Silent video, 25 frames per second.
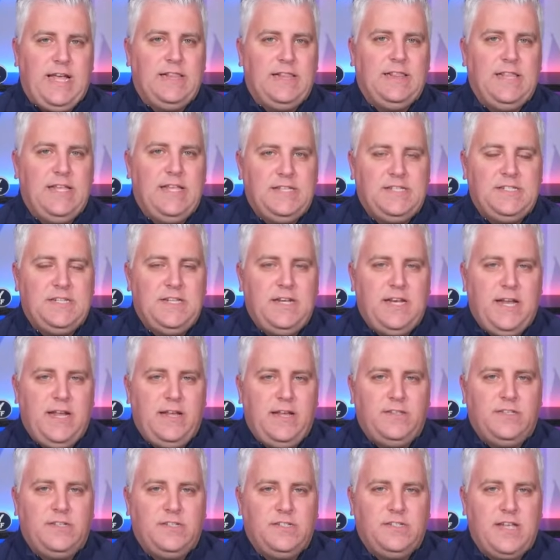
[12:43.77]

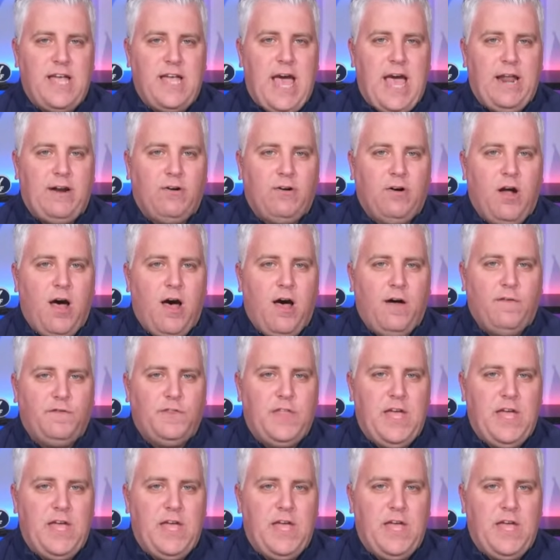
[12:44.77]
listening to Zadorov,